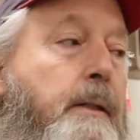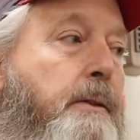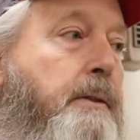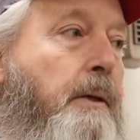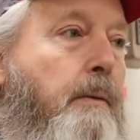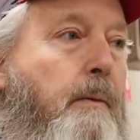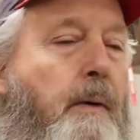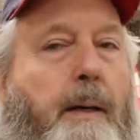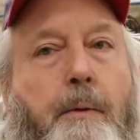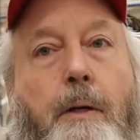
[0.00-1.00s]

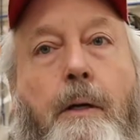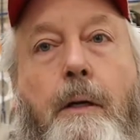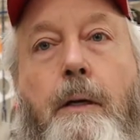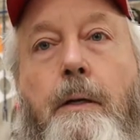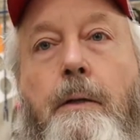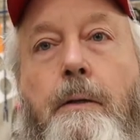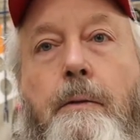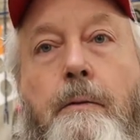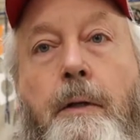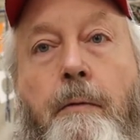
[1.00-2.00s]
So I'm
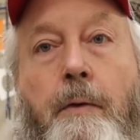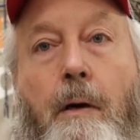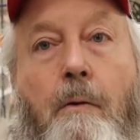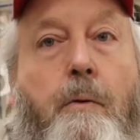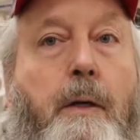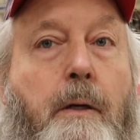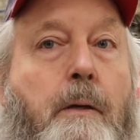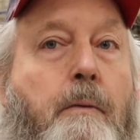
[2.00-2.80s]
going to give y'all a quick